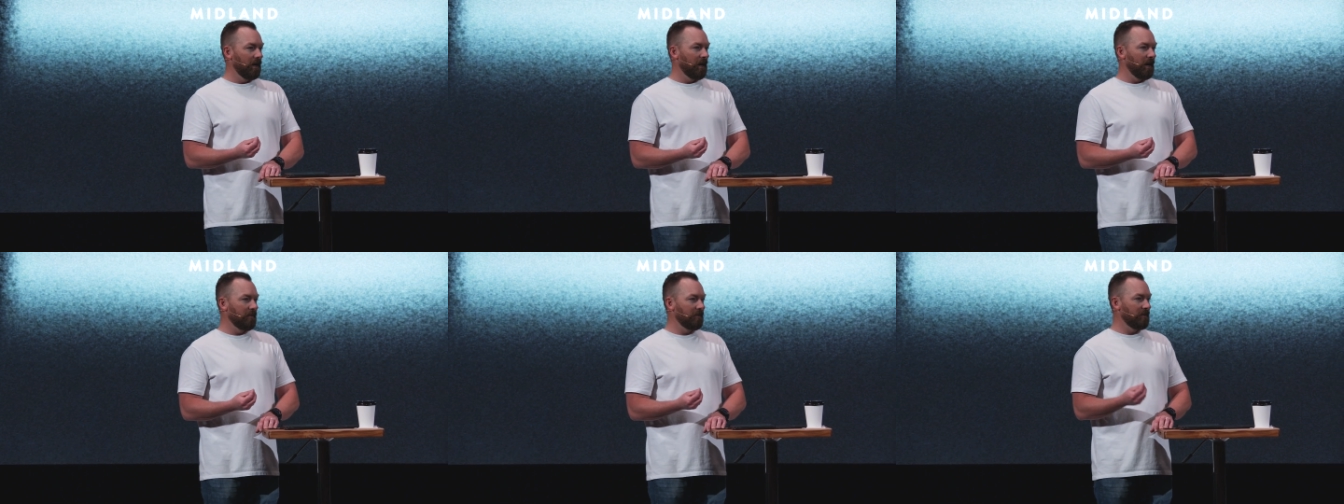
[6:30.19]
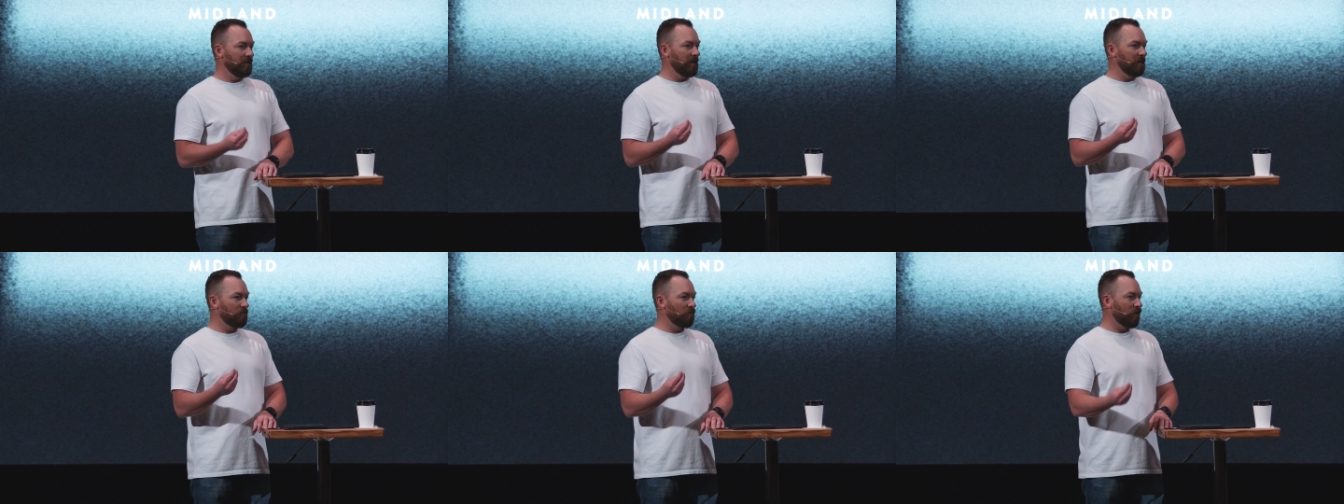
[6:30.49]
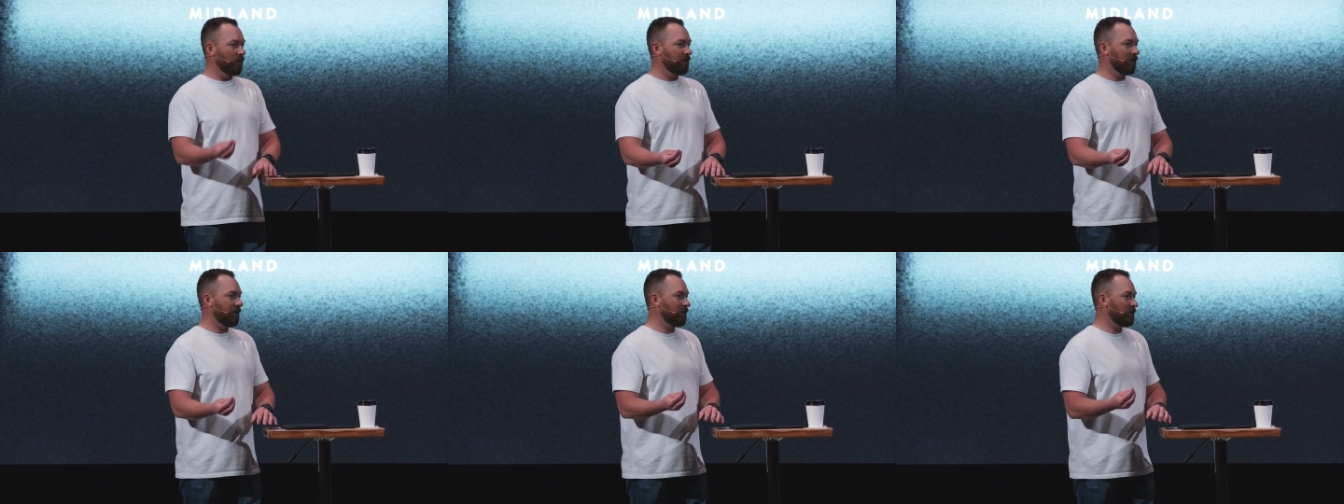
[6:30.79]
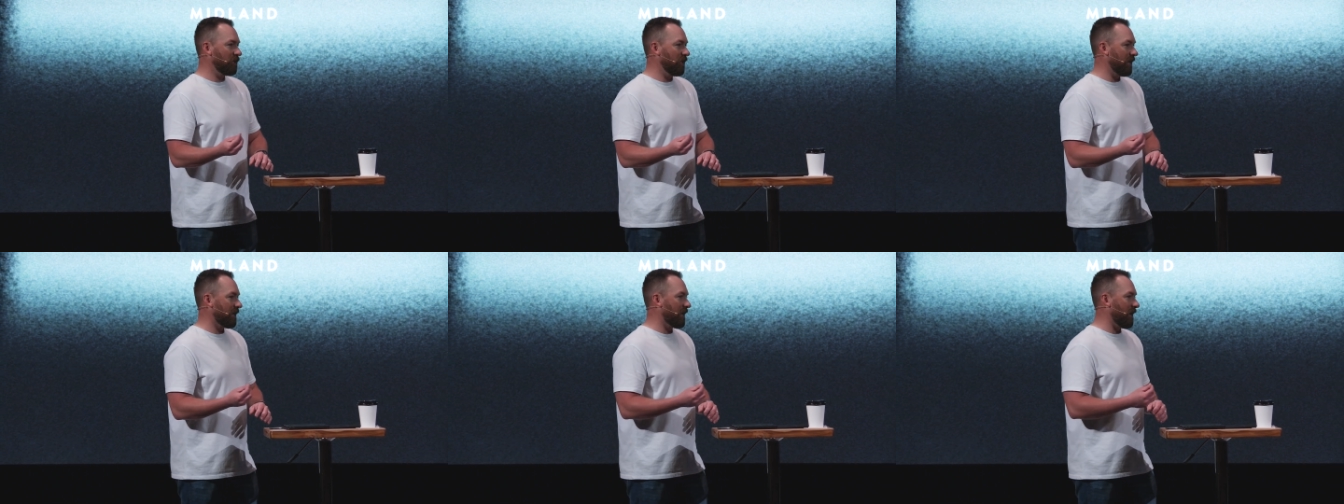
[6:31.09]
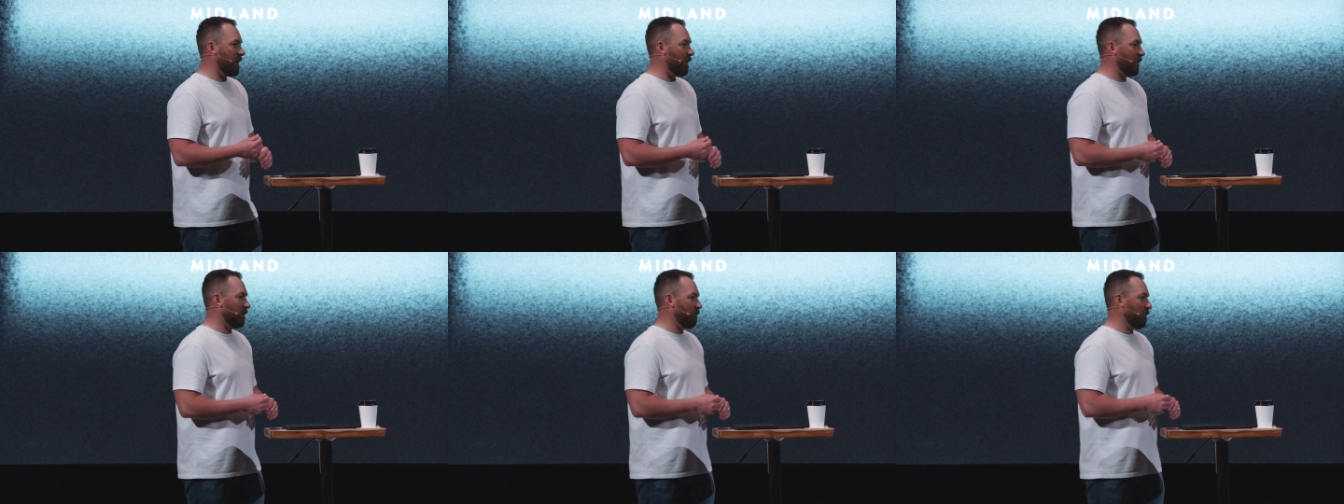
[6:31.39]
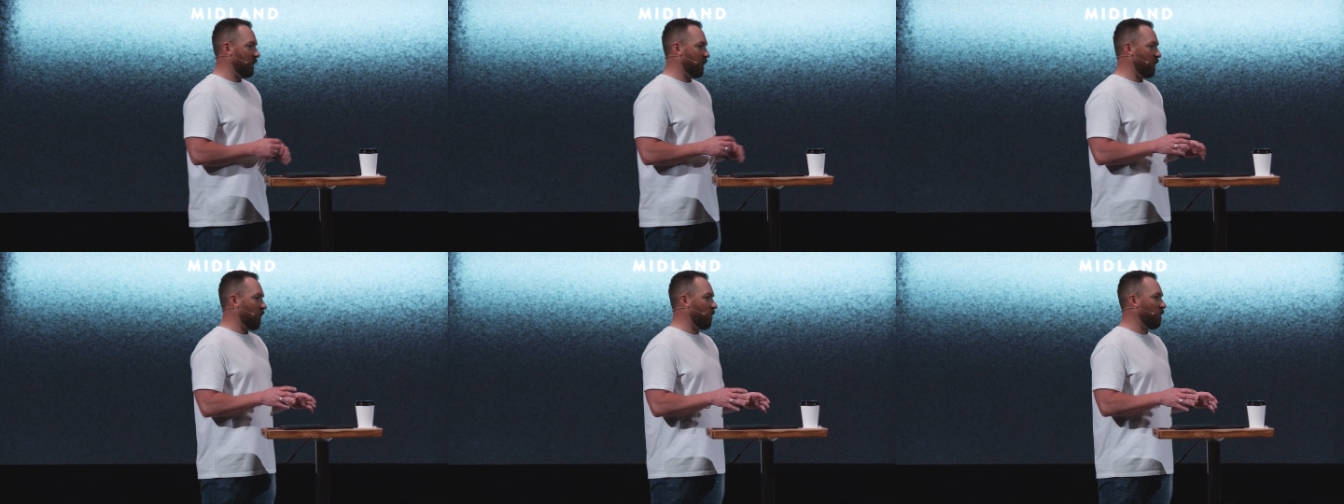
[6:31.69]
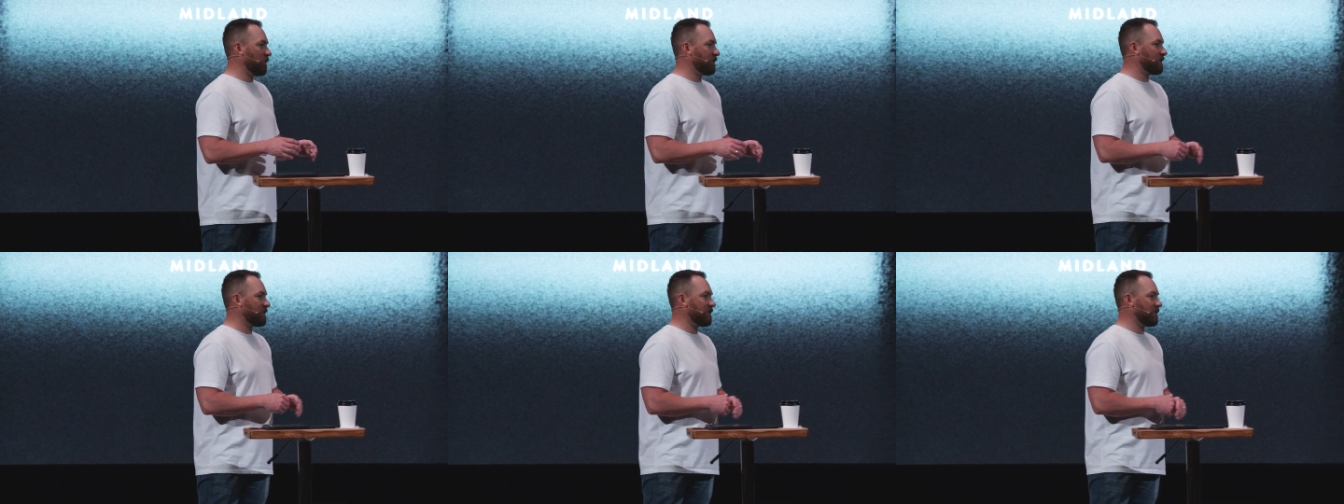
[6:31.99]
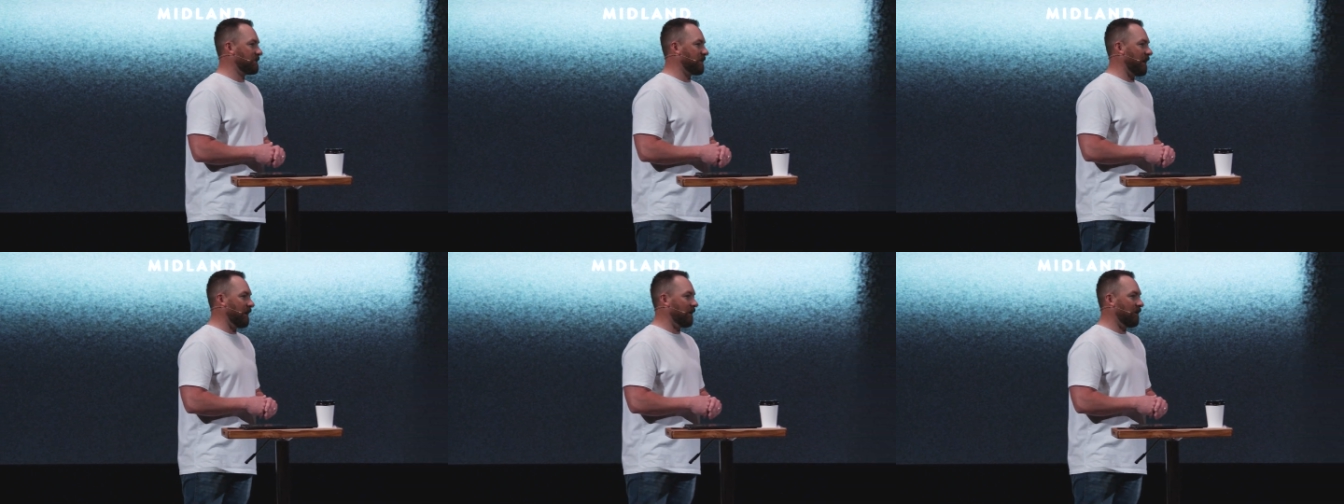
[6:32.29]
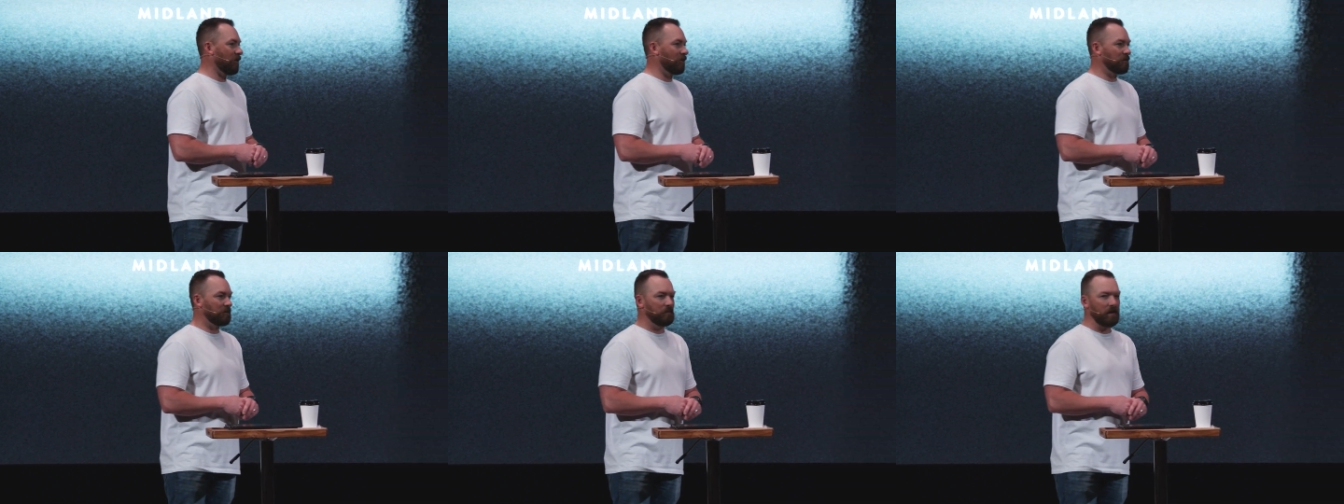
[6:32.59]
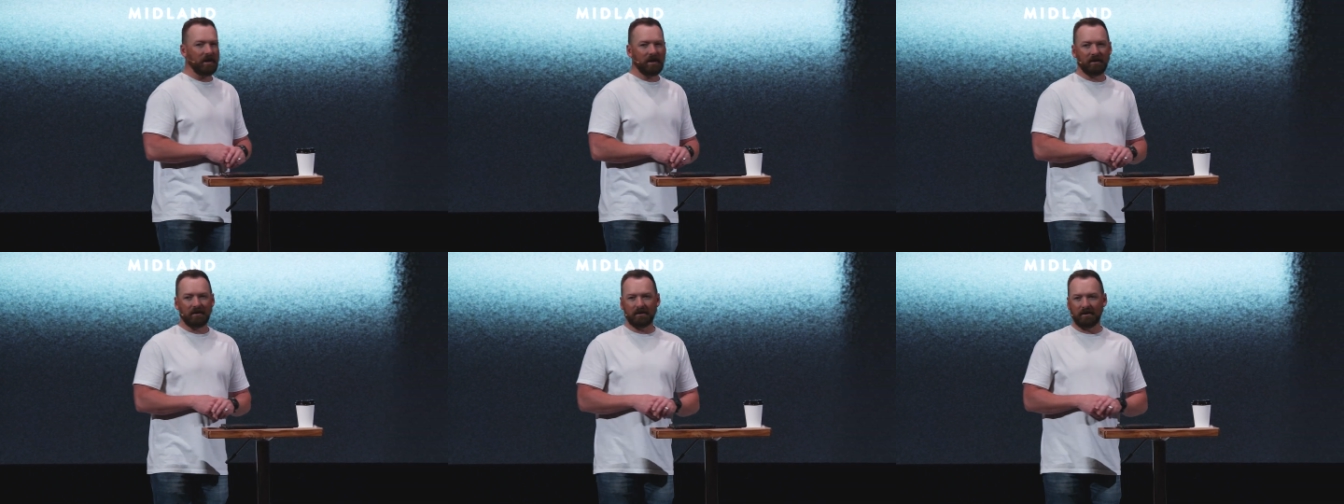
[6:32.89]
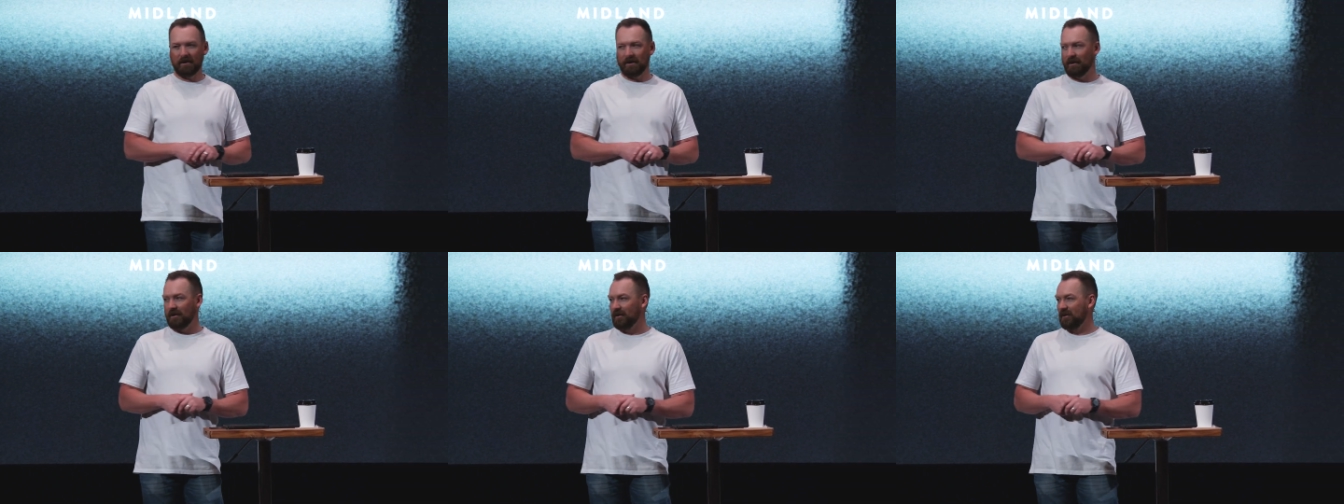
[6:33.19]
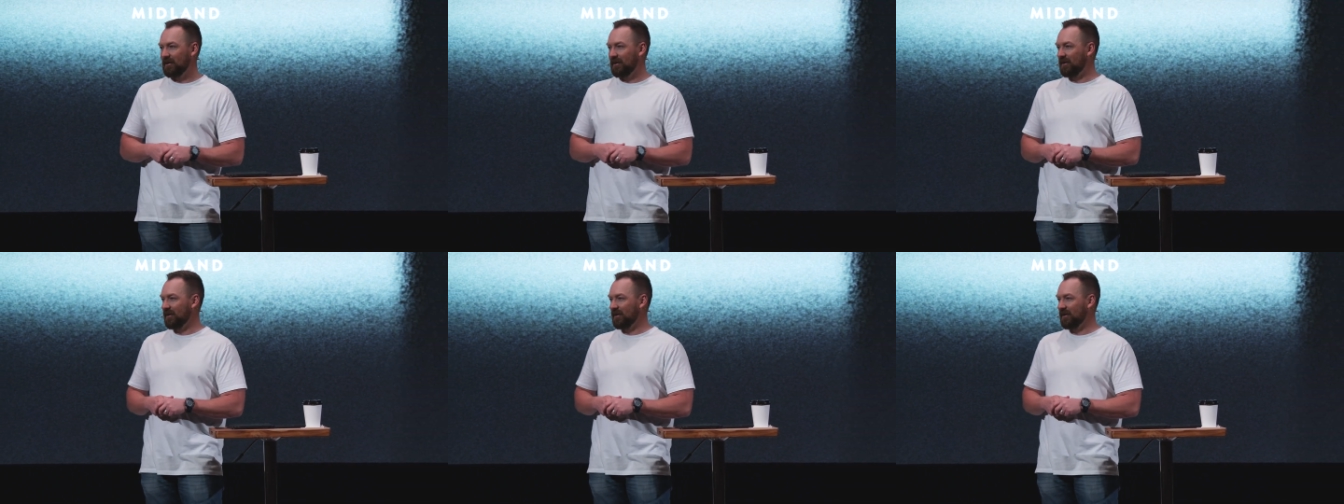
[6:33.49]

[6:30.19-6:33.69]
and then they bring the check out, but no one's decided who's paying yet.